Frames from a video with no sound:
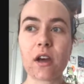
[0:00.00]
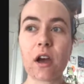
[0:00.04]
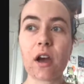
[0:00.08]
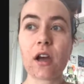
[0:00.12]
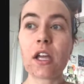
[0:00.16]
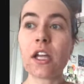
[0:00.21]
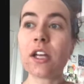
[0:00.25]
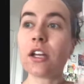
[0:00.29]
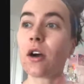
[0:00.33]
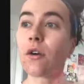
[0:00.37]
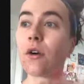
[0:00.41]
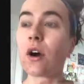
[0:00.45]

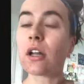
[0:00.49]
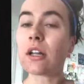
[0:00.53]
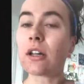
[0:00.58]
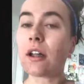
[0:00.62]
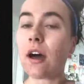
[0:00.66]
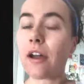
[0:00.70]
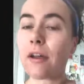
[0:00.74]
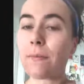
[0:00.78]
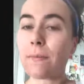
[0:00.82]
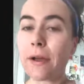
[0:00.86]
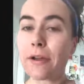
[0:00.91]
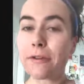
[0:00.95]
a
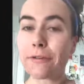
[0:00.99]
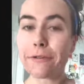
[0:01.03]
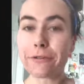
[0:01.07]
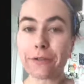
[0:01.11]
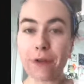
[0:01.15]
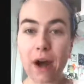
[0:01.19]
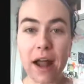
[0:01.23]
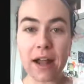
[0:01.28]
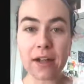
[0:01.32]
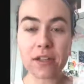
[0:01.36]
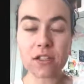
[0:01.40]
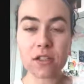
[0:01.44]
lot of my
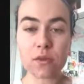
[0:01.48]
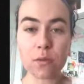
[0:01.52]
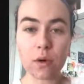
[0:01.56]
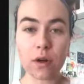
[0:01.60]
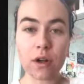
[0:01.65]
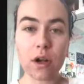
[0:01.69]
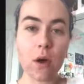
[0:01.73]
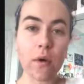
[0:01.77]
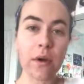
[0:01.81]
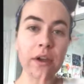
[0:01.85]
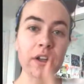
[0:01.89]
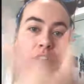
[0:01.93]
friends were
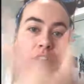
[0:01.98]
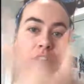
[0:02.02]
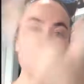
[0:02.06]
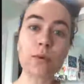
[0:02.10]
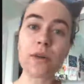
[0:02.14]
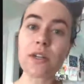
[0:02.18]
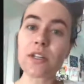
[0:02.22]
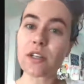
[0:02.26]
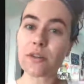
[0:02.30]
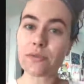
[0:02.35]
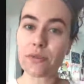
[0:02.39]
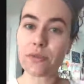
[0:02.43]
going to
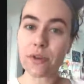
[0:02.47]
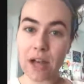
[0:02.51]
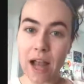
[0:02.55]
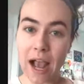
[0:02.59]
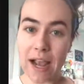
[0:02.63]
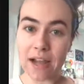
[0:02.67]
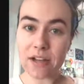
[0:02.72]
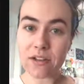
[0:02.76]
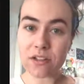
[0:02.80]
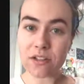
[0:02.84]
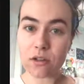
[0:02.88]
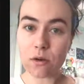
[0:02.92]
a different
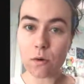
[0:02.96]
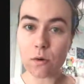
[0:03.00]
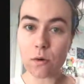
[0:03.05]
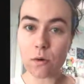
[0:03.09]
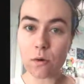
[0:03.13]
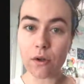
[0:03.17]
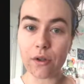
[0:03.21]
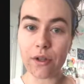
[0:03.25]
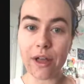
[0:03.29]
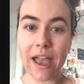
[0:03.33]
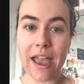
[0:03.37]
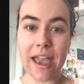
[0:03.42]
high
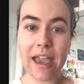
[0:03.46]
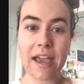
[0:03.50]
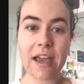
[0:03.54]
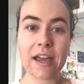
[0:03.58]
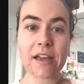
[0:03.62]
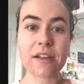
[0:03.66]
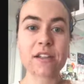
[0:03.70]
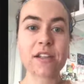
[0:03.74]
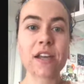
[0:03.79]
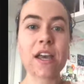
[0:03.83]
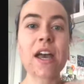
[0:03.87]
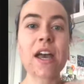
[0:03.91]
school, and